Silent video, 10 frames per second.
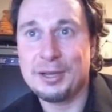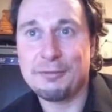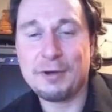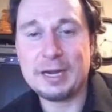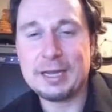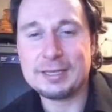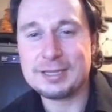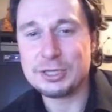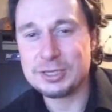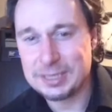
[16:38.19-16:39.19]
Funny, it's
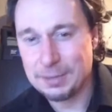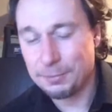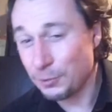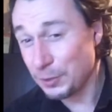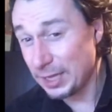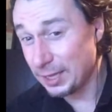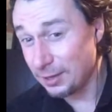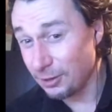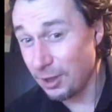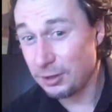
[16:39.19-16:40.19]
such a simple thing, and
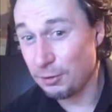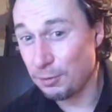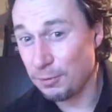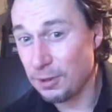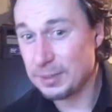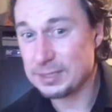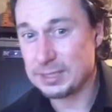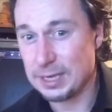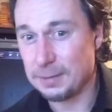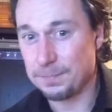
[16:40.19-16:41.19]
a lot of you are probably
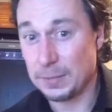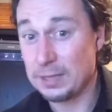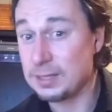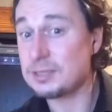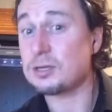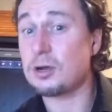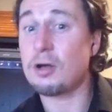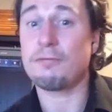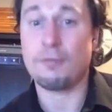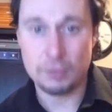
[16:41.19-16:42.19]
saying, and this is to
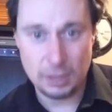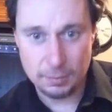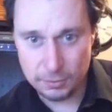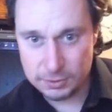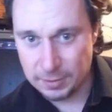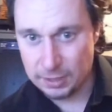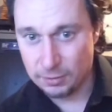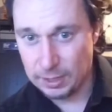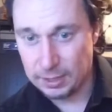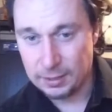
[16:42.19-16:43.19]
call phone numbers, by the
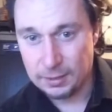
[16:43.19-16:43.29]
way.